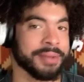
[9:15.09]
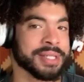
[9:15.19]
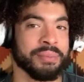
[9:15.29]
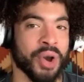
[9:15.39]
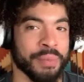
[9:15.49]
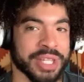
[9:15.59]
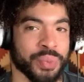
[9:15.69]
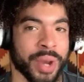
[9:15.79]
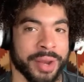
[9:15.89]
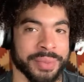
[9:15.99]
Some moments
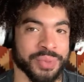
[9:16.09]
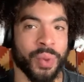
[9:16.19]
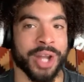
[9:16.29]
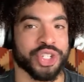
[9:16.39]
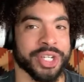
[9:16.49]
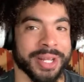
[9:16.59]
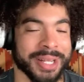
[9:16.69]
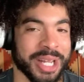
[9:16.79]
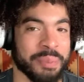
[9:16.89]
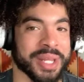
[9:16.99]
where I was watching a
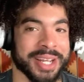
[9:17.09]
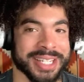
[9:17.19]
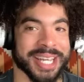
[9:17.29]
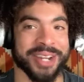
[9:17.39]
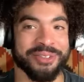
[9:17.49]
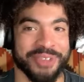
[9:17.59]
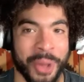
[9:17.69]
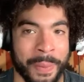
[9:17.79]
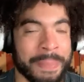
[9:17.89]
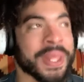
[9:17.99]
clip and I decided to
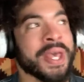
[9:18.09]
film.